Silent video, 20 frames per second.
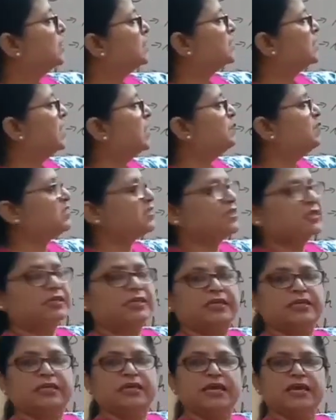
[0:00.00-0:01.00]
Same is
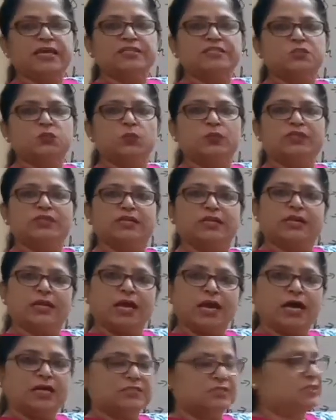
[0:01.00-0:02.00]
the case with
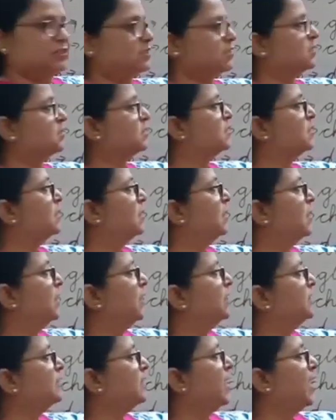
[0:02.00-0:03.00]
class.
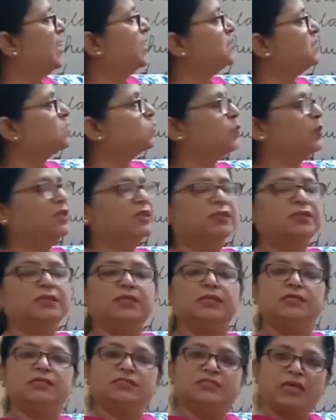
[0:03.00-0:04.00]
It ends
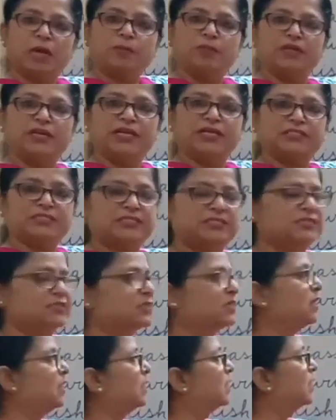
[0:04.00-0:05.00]
with double
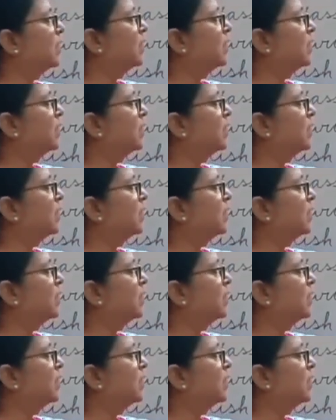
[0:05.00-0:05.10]
s.